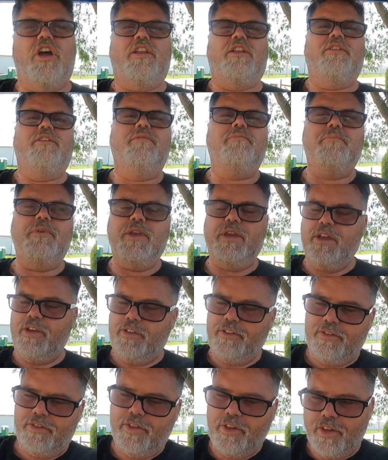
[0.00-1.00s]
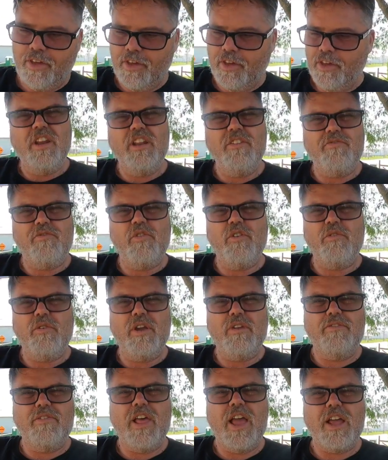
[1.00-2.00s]
on because you need
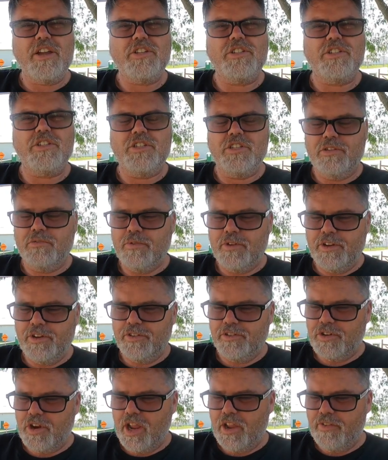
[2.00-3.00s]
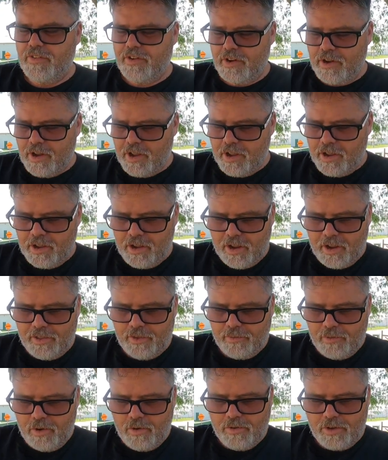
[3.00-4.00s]
four-way flashers when you're driving uh, on
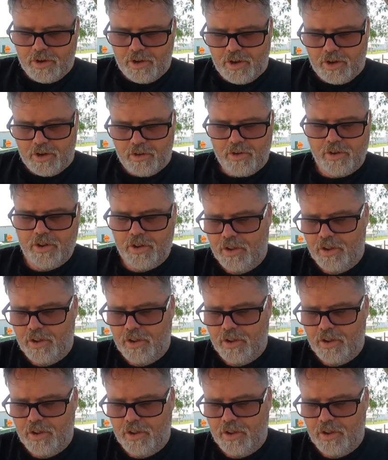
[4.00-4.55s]
the road you do